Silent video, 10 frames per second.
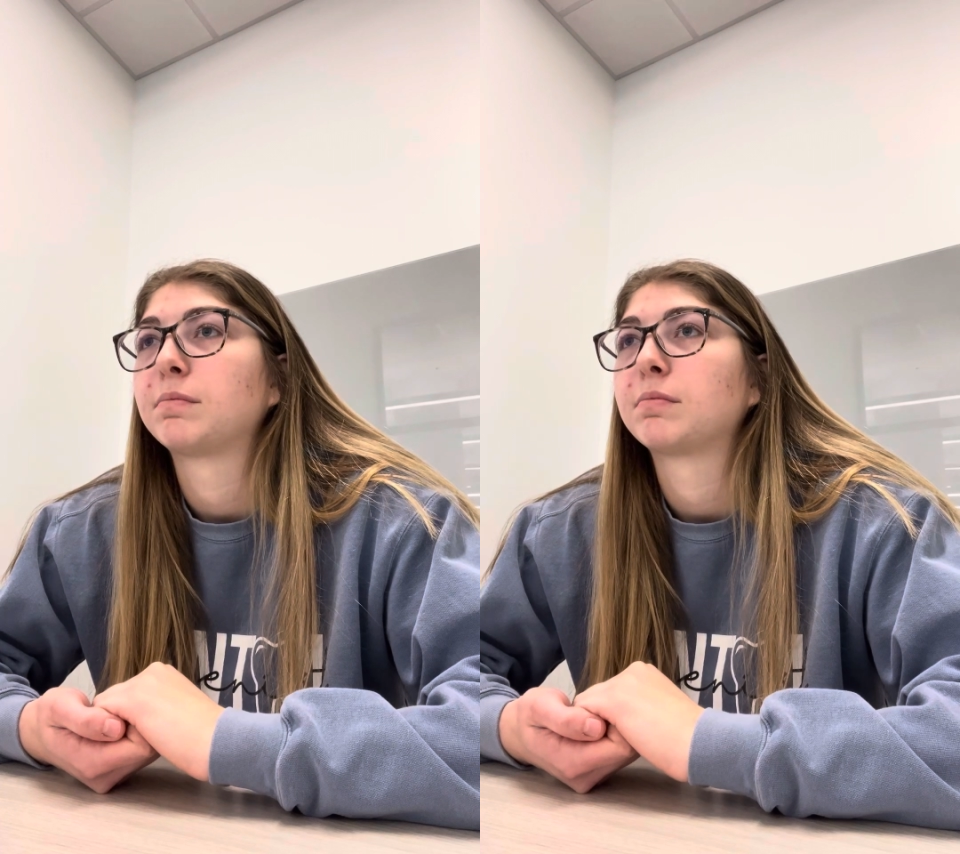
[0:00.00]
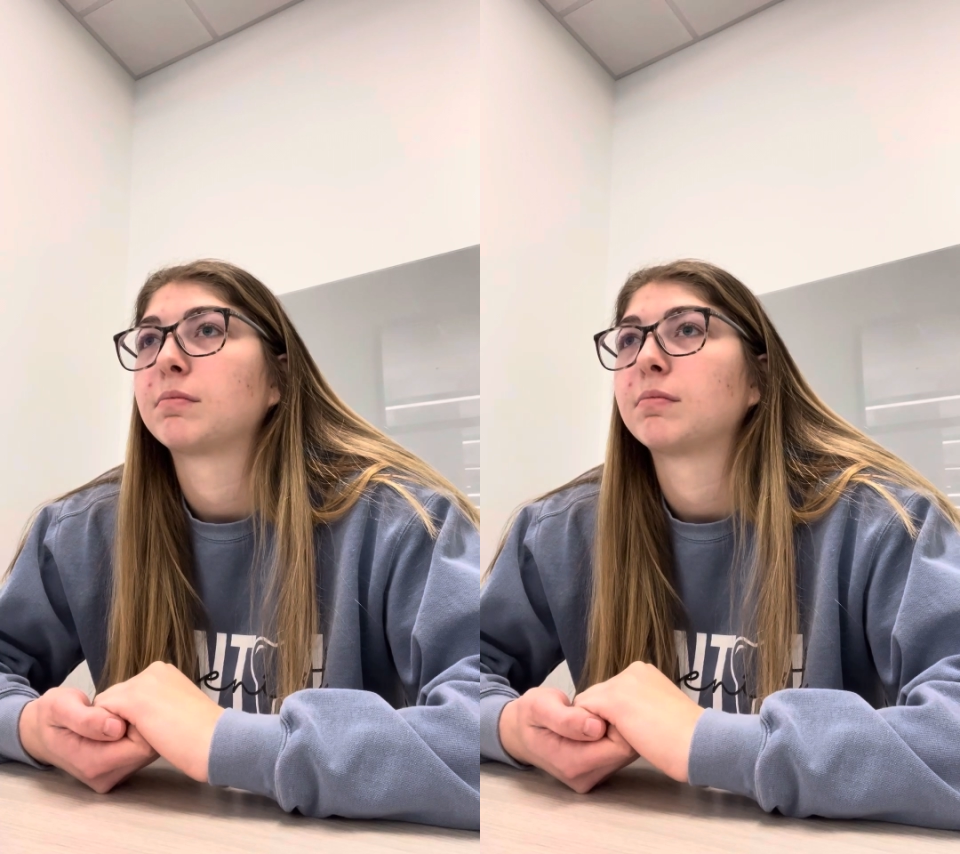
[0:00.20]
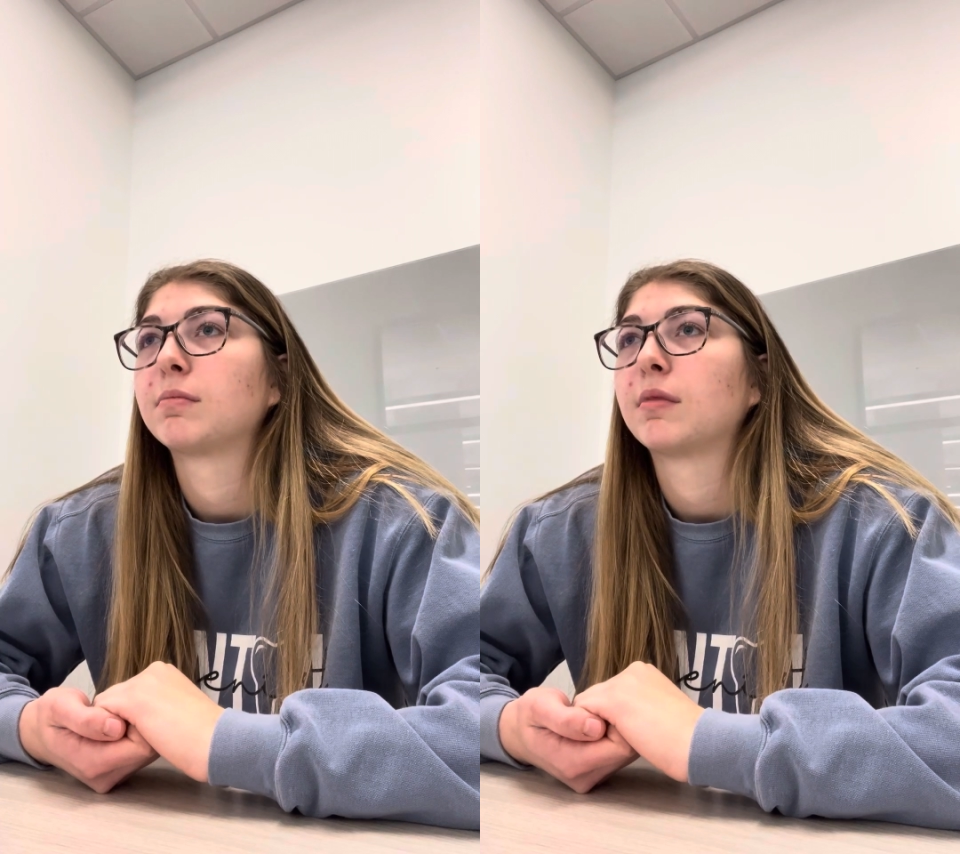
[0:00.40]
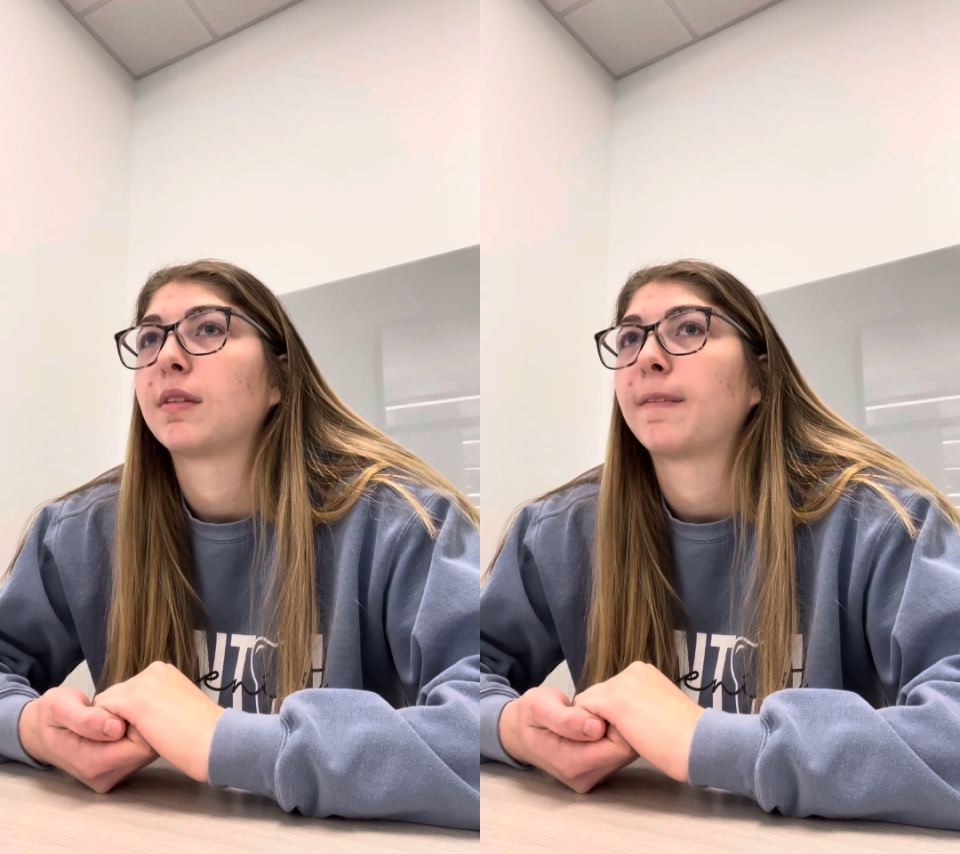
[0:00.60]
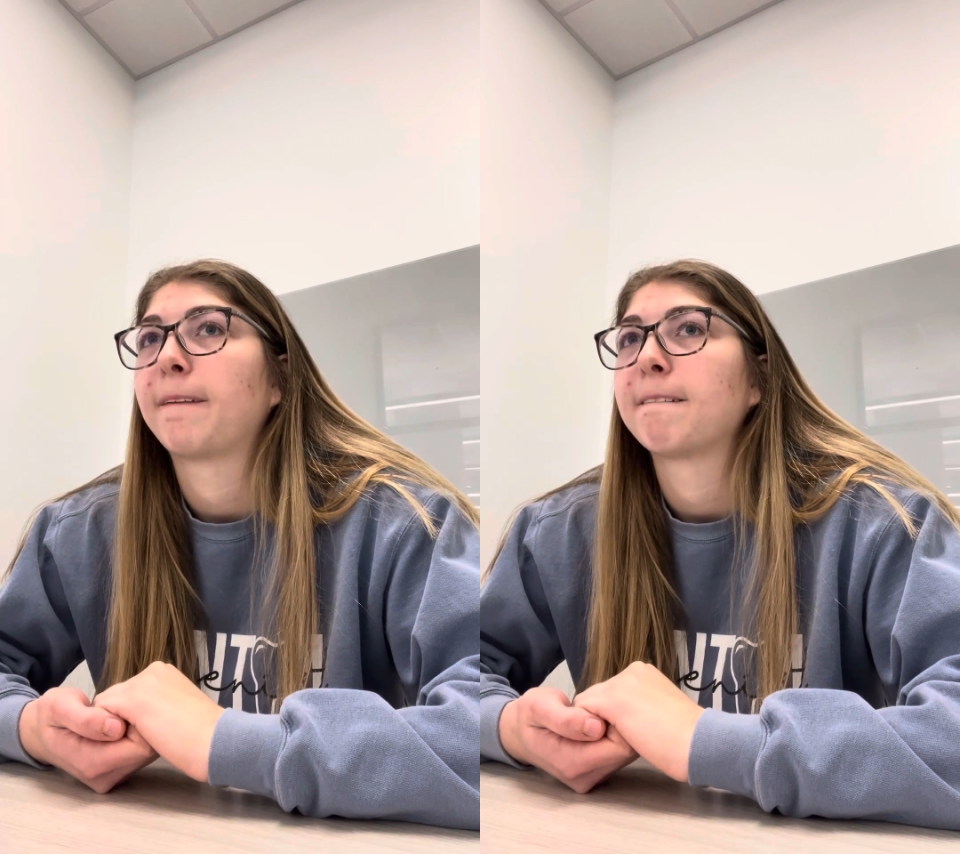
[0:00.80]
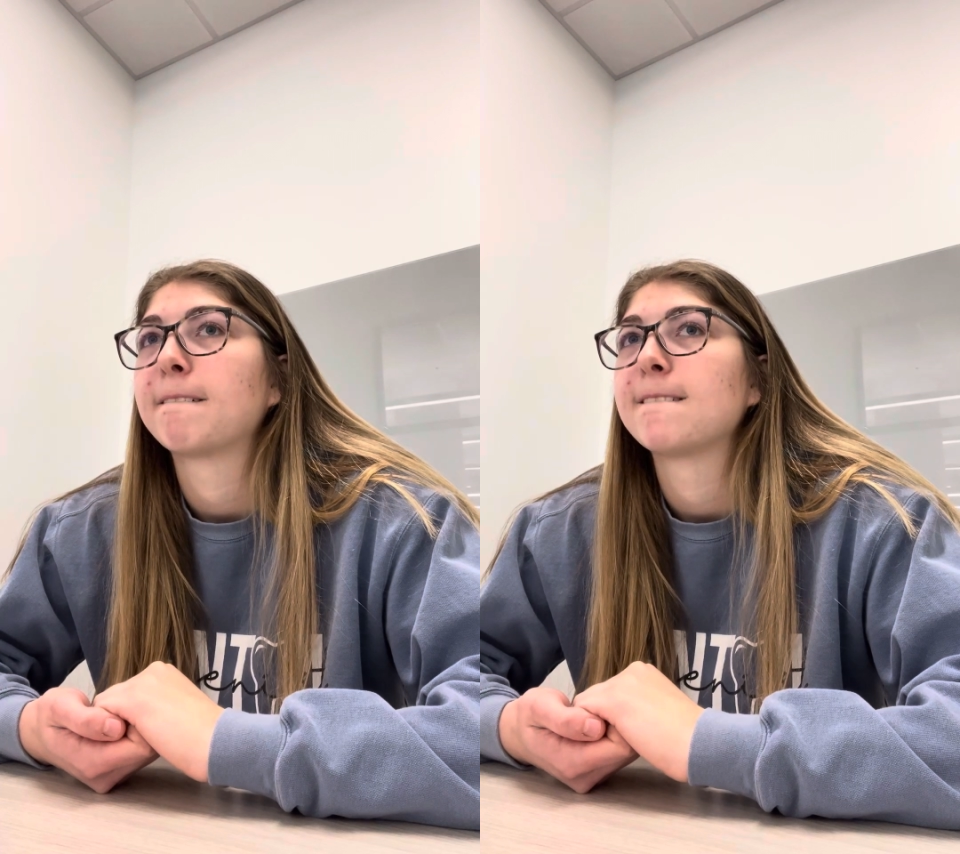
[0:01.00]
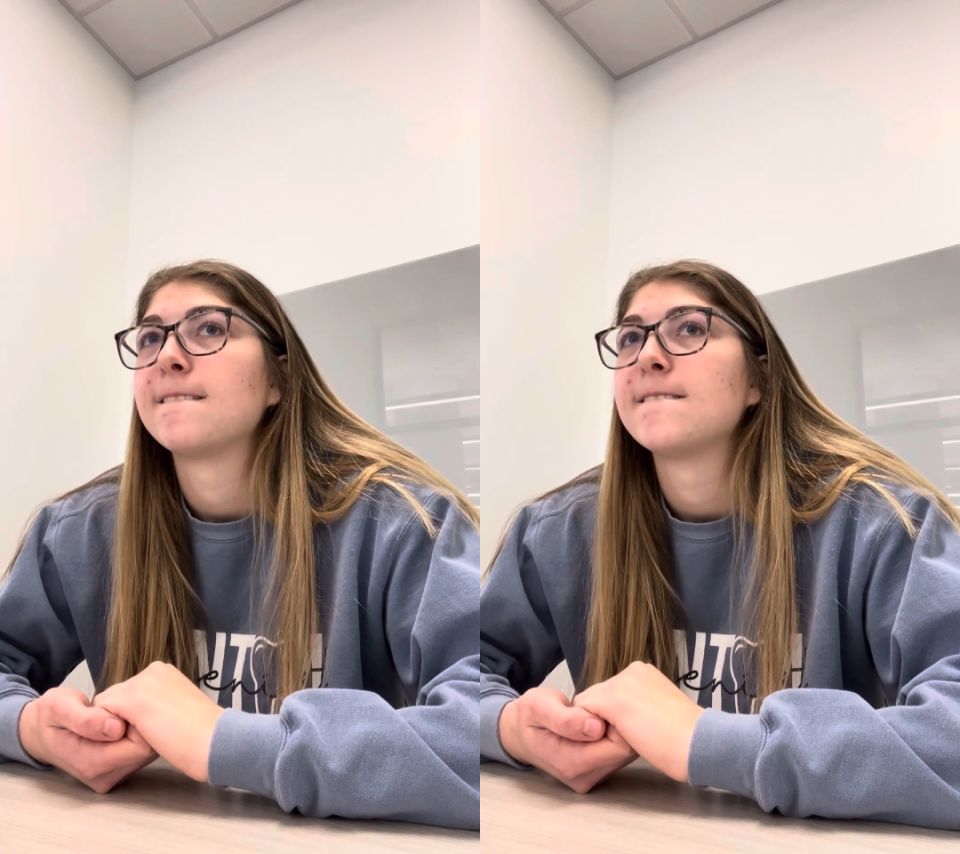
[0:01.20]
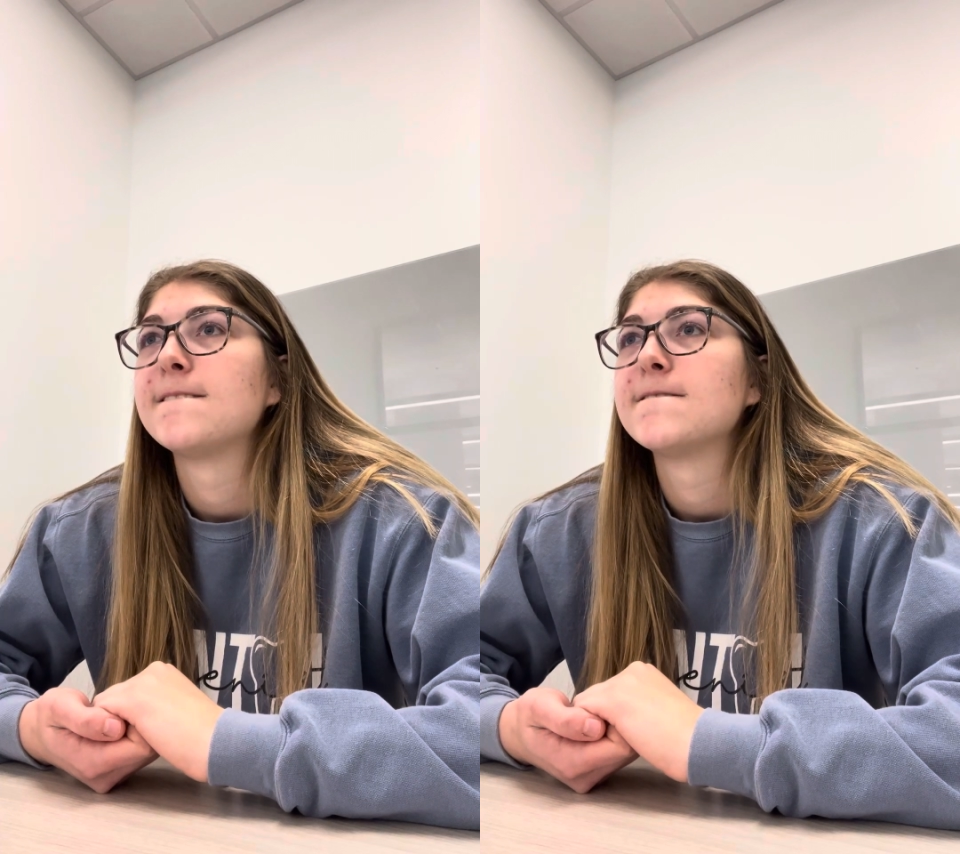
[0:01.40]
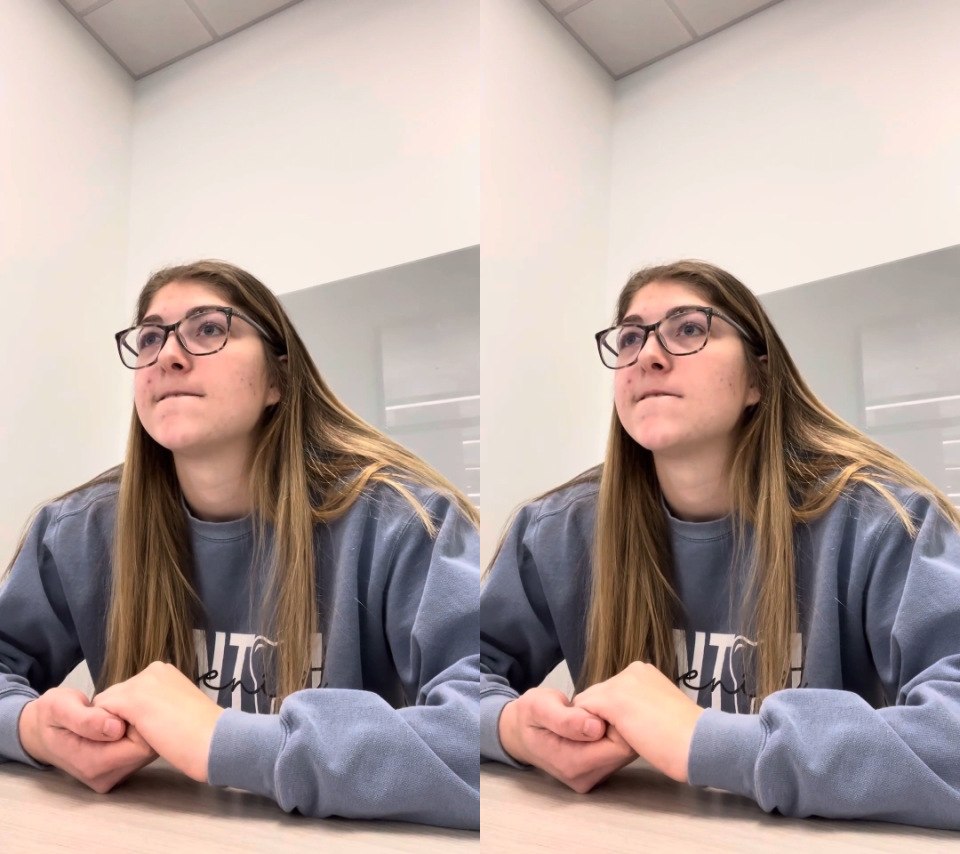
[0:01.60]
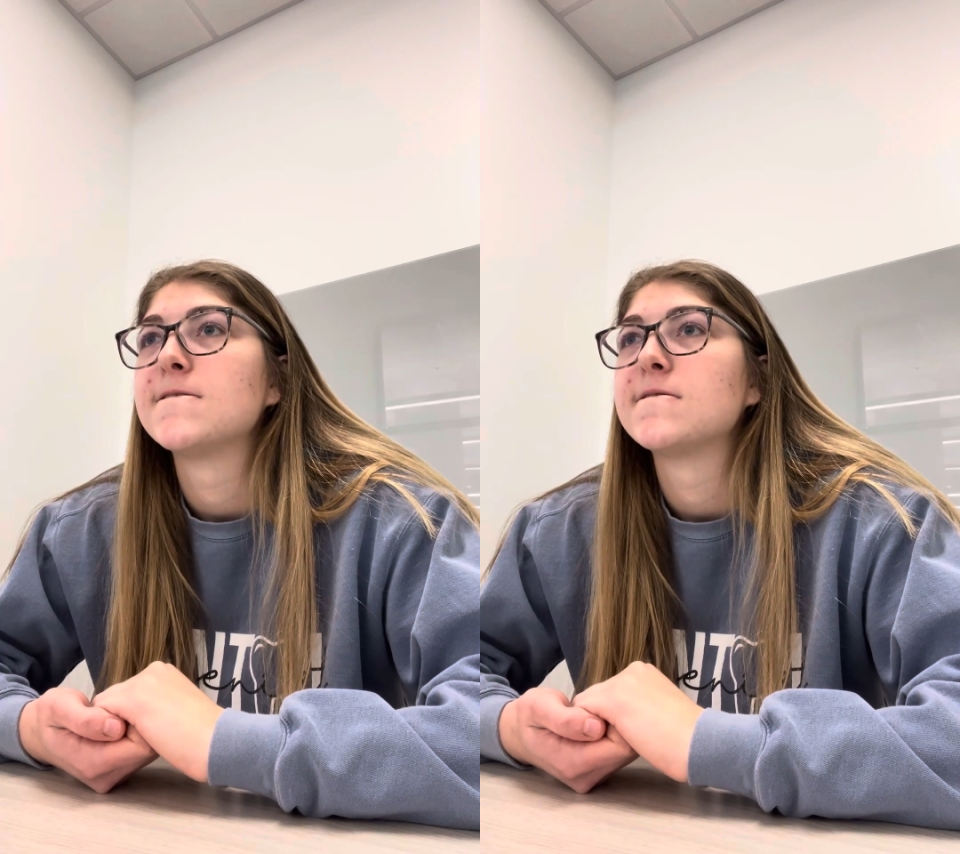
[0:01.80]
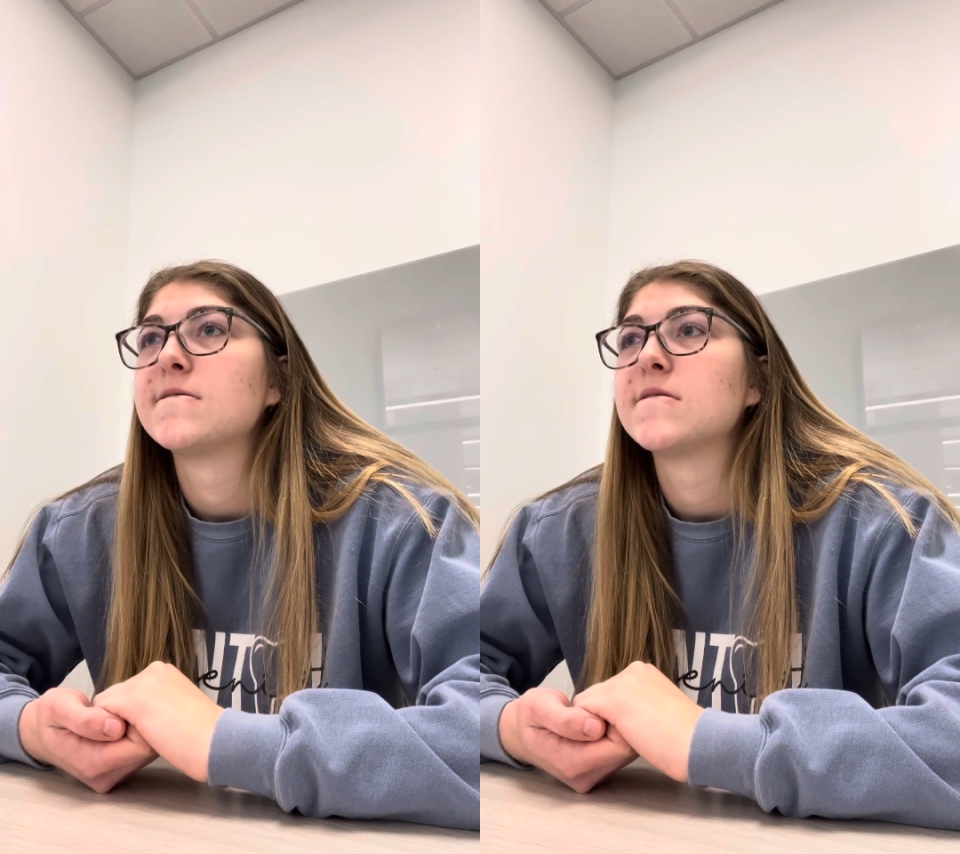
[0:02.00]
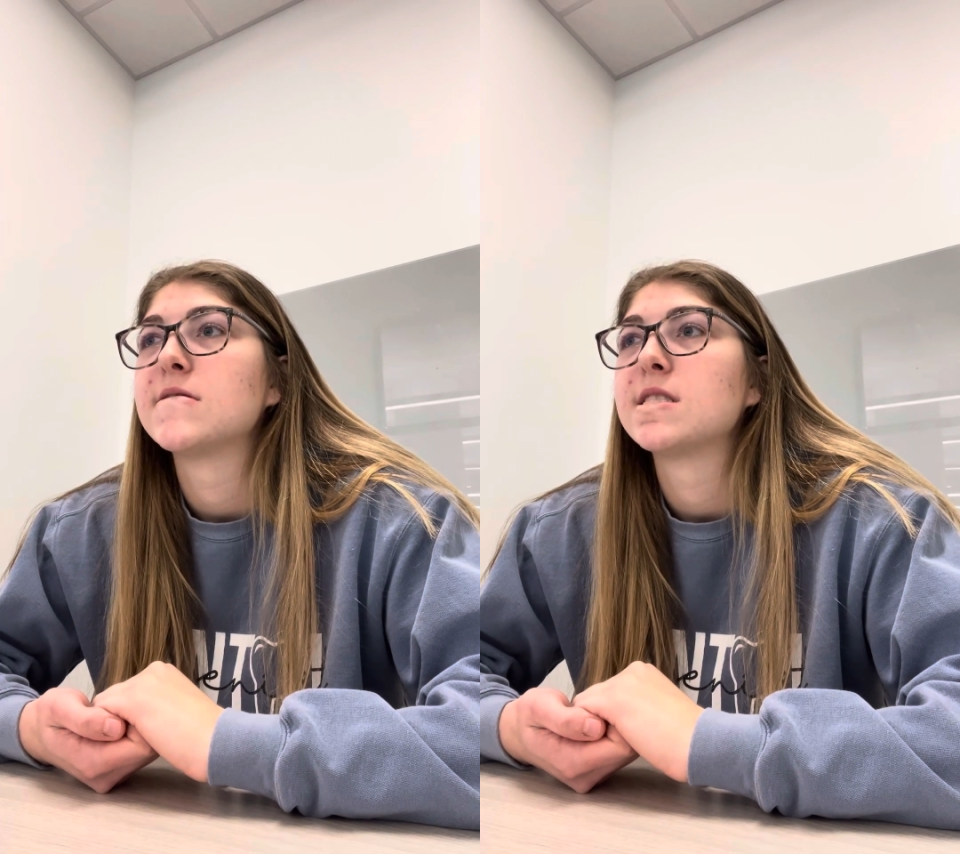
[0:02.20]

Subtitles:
pain of an angina pectoris attack?